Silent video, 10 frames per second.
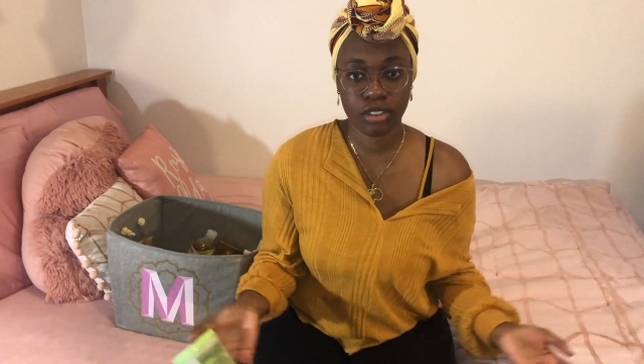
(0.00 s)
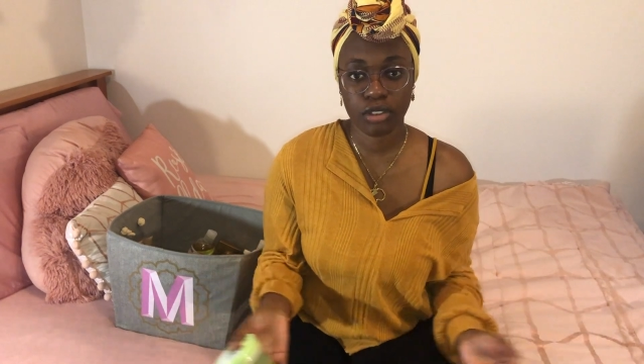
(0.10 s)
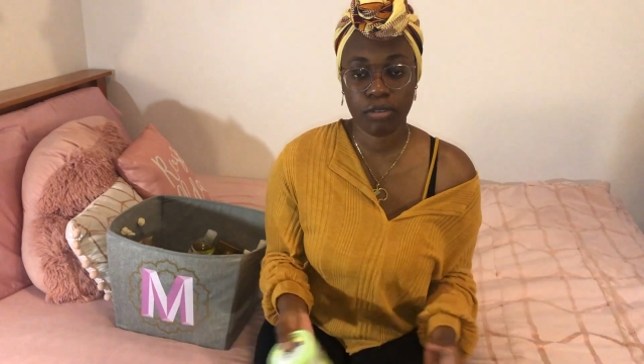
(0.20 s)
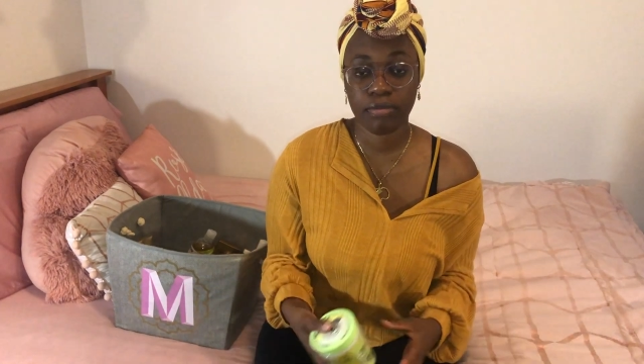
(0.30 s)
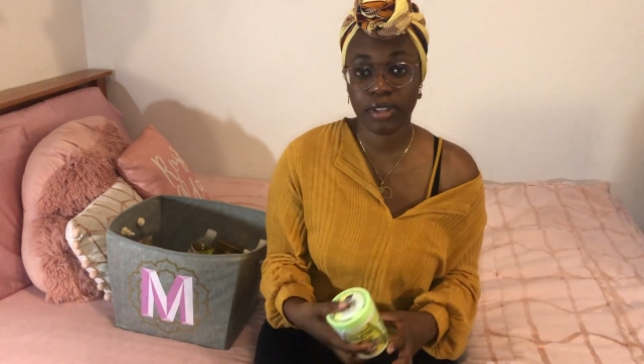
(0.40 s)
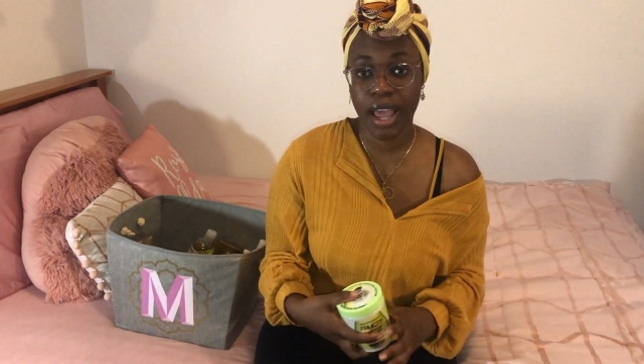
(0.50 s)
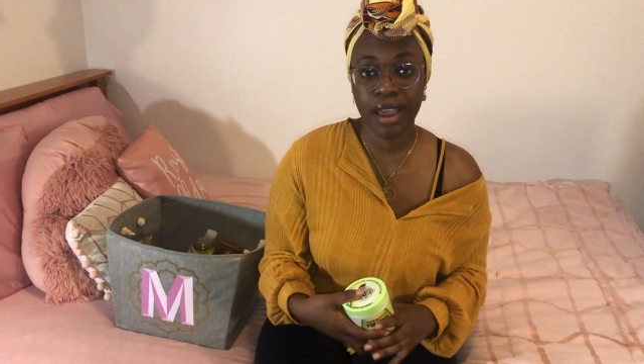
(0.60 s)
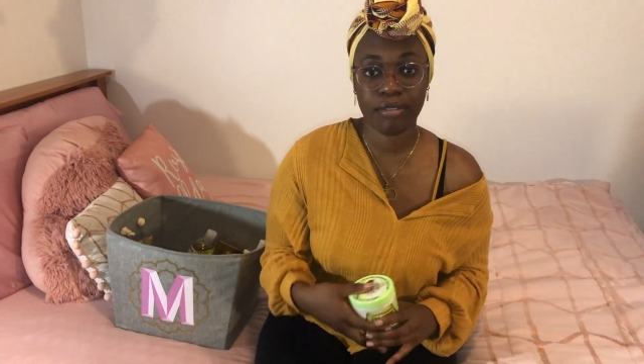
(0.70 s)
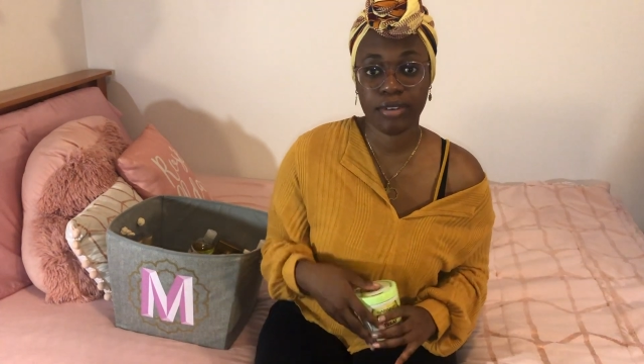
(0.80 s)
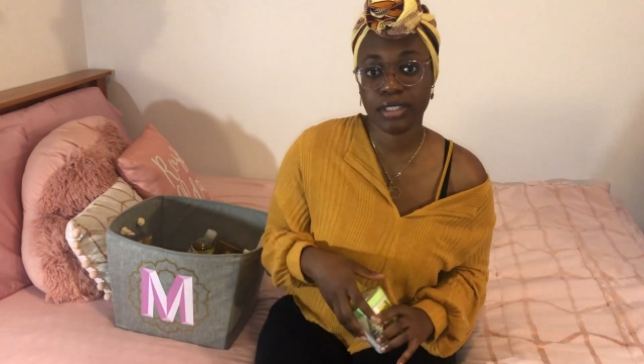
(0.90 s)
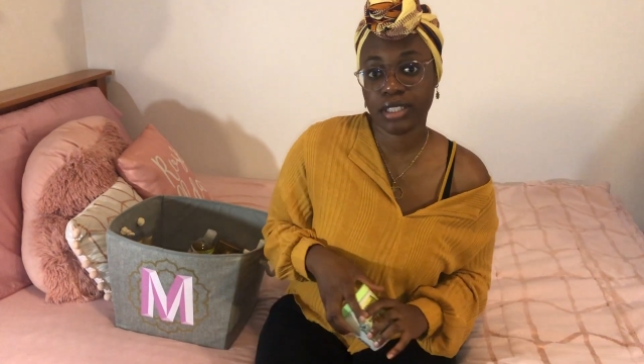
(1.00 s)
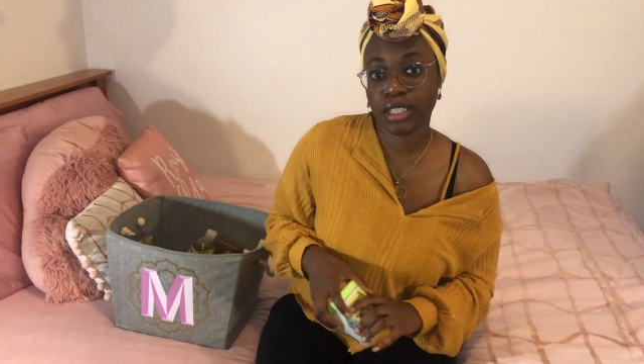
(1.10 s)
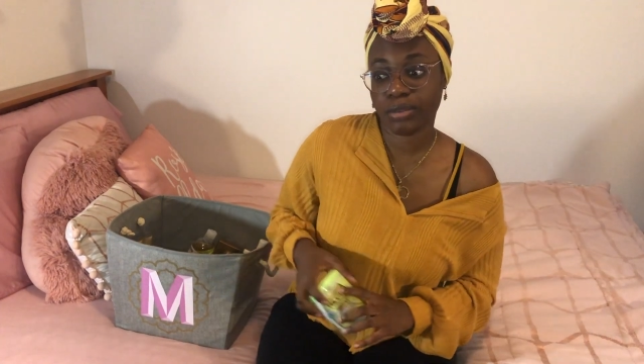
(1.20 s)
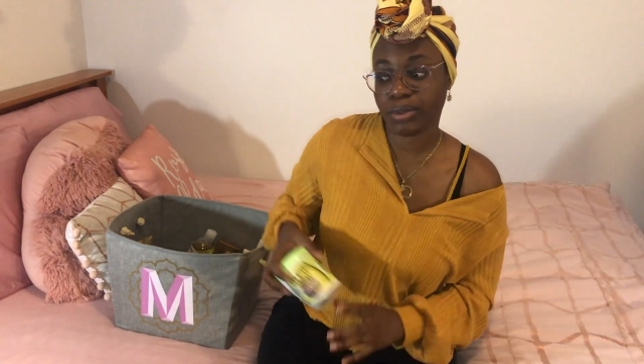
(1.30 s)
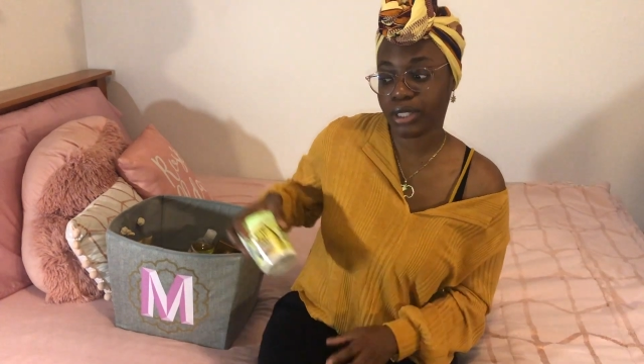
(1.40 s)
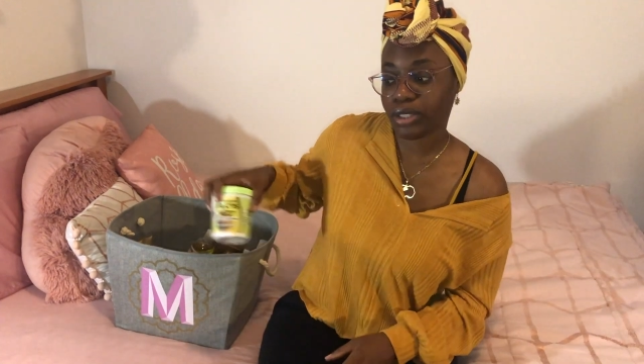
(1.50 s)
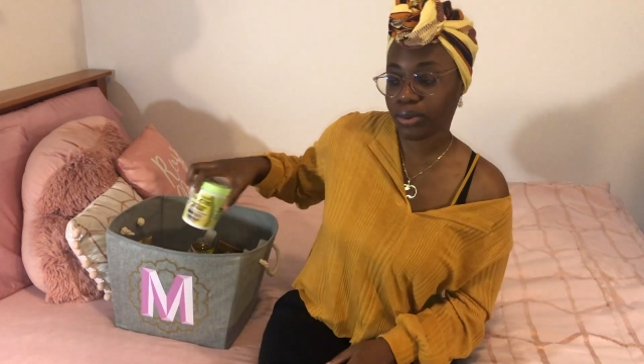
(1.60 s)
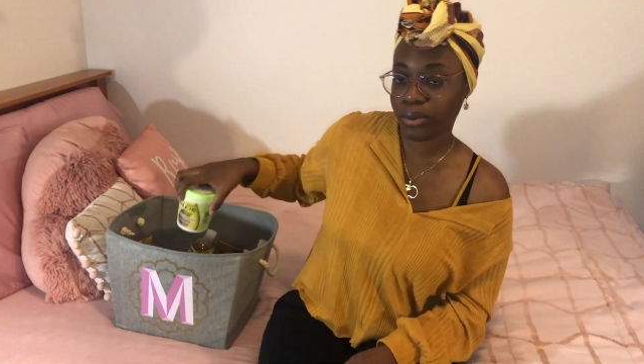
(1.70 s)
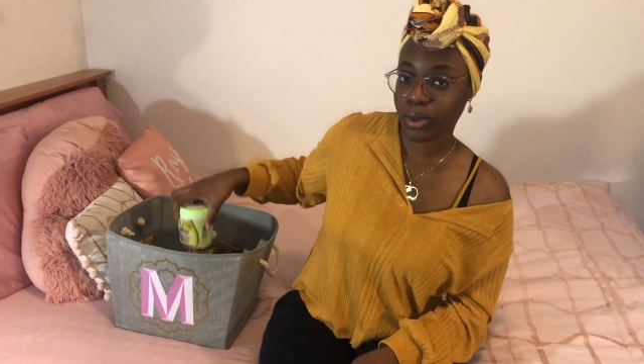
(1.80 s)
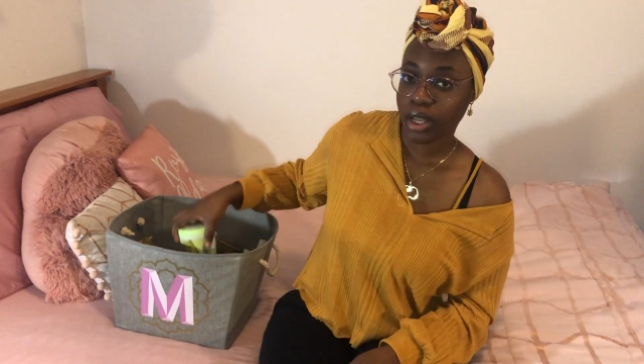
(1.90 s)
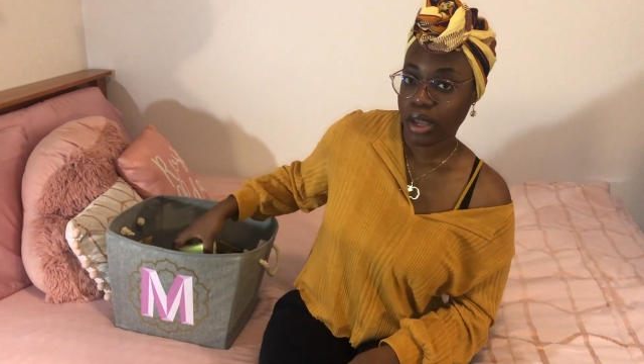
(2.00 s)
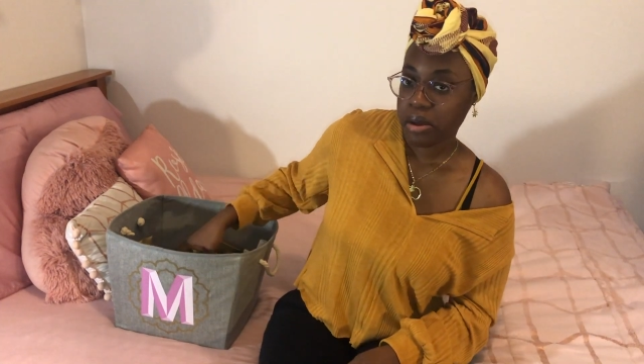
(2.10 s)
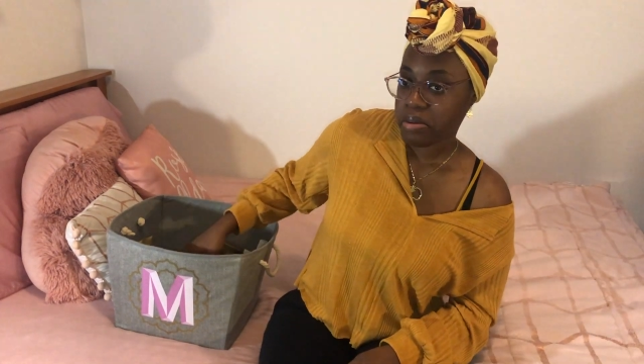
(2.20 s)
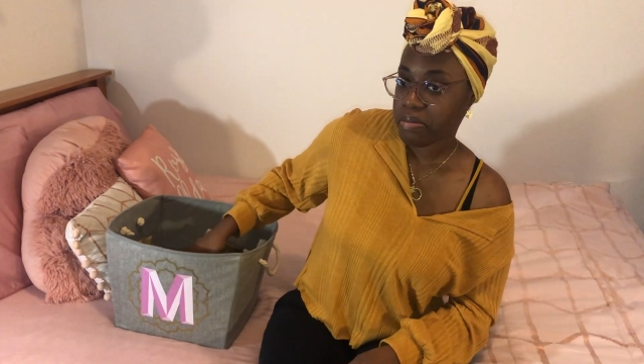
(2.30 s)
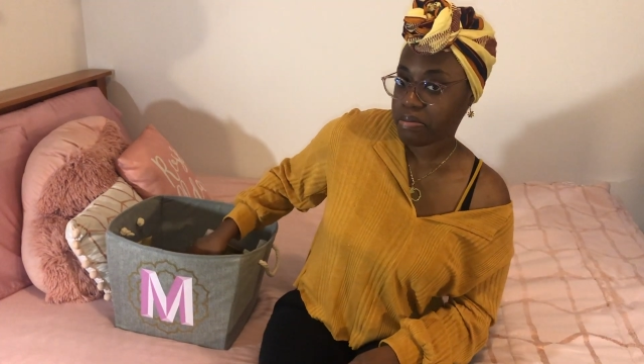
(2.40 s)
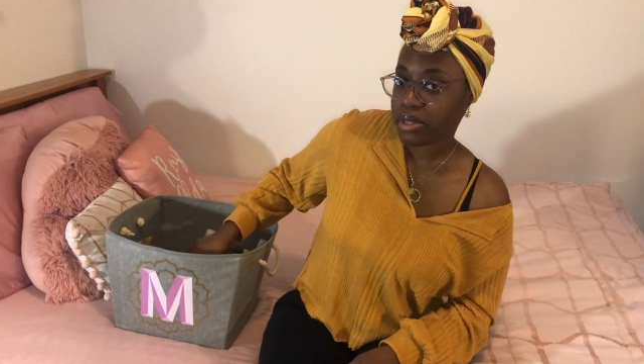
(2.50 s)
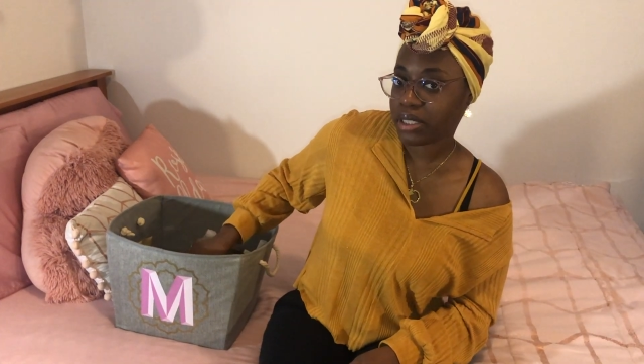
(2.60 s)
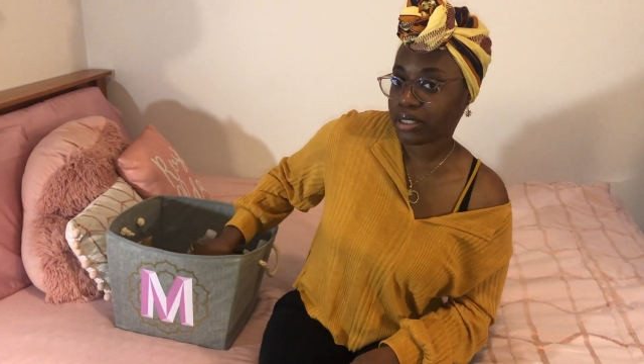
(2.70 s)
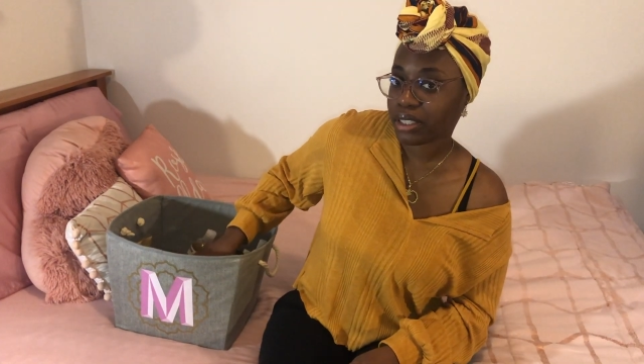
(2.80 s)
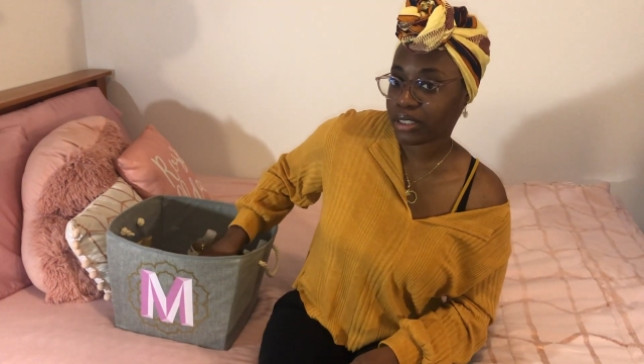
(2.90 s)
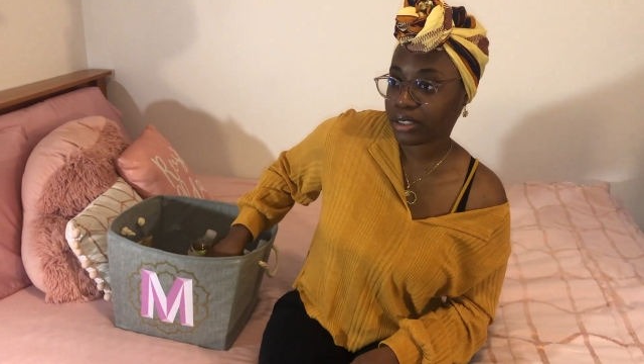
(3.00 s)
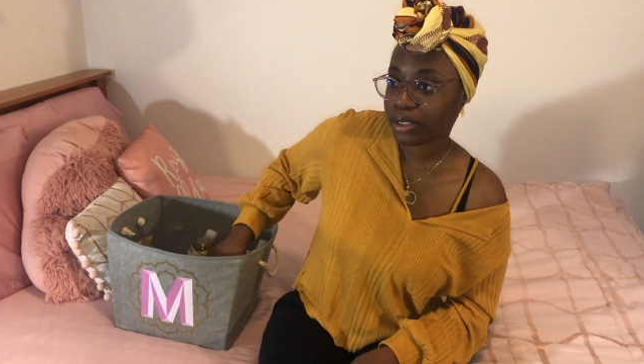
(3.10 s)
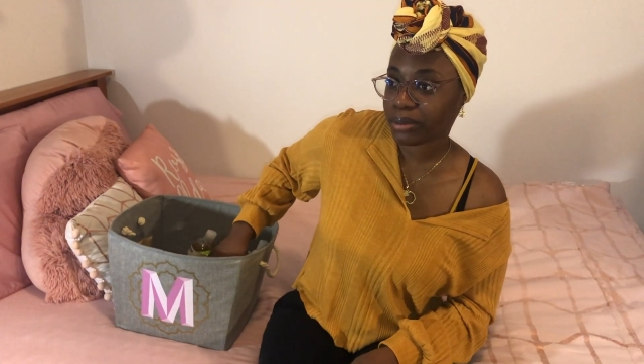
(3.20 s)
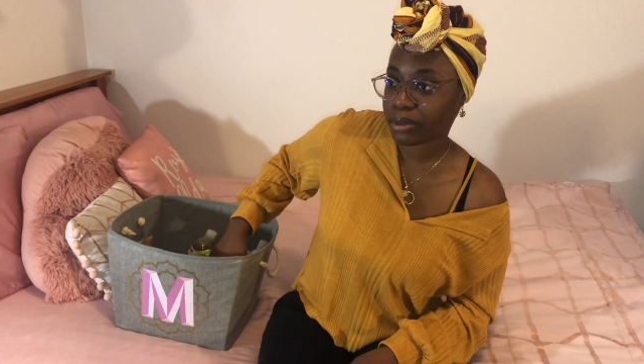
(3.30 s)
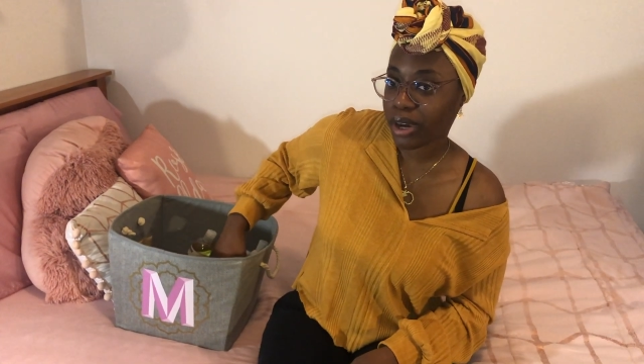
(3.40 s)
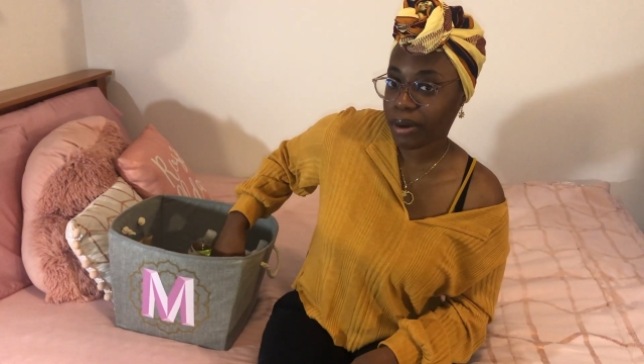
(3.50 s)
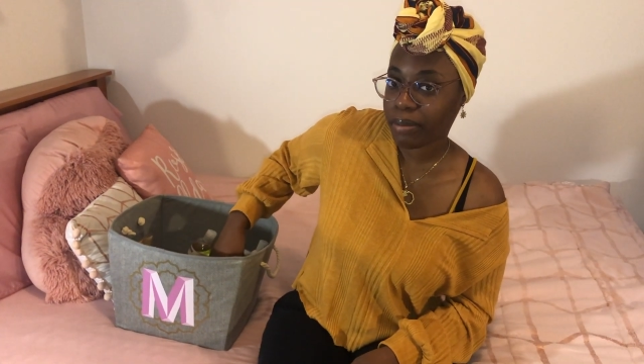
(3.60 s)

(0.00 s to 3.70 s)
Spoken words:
so if that resonates with you, please click the subscribe